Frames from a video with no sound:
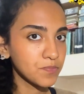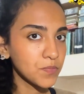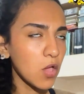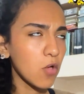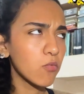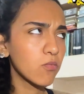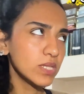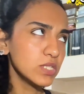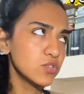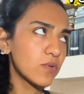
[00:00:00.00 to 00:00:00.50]

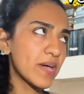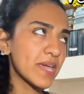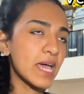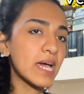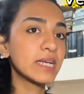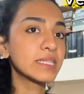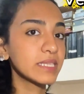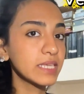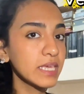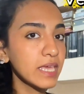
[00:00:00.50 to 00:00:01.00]
When do I
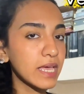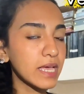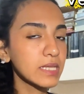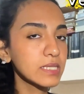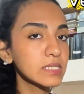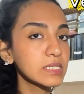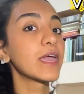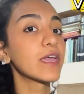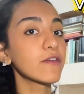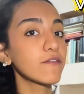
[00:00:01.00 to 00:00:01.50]
add
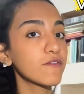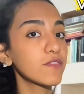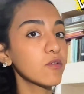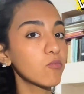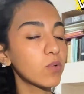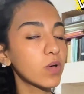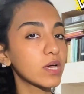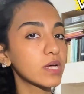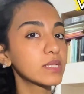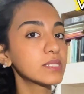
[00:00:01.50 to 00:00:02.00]
es? If the
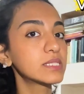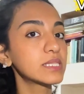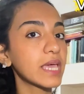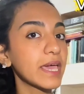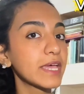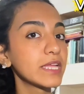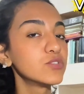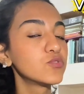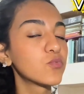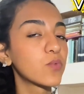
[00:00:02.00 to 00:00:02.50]
words
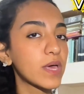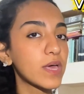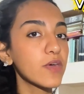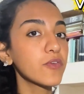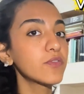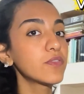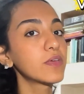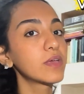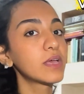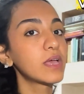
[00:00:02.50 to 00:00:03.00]
end
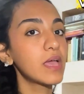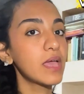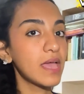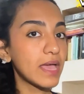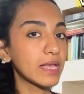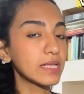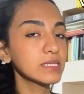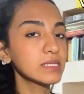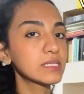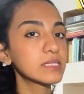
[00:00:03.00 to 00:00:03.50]
with
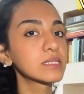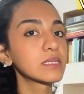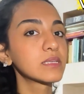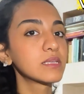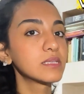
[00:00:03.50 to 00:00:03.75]
s,